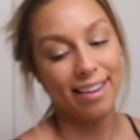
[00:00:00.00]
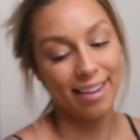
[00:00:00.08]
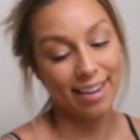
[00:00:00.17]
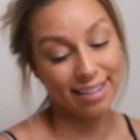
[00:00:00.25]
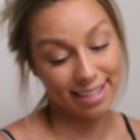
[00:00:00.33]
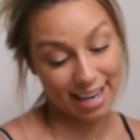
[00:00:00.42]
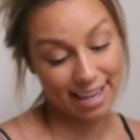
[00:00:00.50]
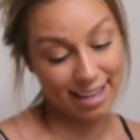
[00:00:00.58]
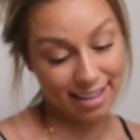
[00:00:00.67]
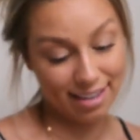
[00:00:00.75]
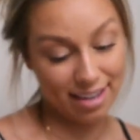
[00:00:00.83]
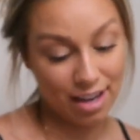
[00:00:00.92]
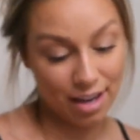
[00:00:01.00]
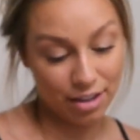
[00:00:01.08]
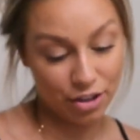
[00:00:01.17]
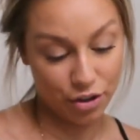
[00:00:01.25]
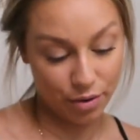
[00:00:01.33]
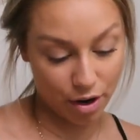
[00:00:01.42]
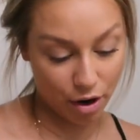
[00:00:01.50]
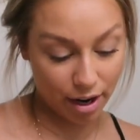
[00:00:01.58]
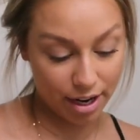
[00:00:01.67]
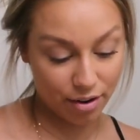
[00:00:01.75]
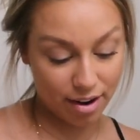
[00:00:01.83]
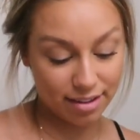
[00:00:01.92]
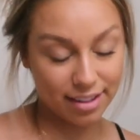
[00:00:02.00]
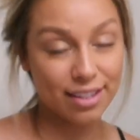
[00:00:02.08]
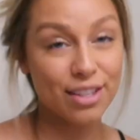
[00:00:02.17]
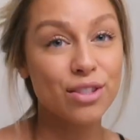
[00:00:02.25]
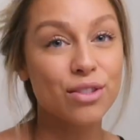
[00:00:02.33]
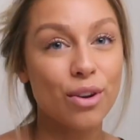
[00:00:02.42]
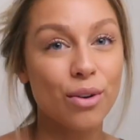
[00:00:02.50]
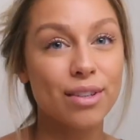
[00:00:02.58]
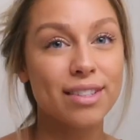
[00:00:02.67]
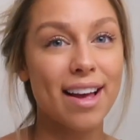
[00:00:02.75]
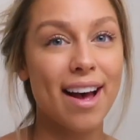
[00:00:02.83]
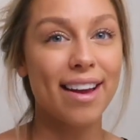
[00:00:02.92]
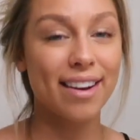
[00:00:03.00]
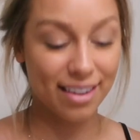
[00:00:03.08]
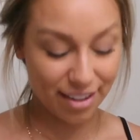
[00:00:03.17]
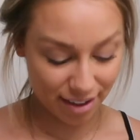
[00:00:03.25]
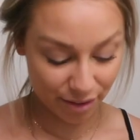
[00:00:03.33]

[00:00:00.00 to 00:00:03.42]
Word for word: because I need to do it. All right, you guys, this is so sad.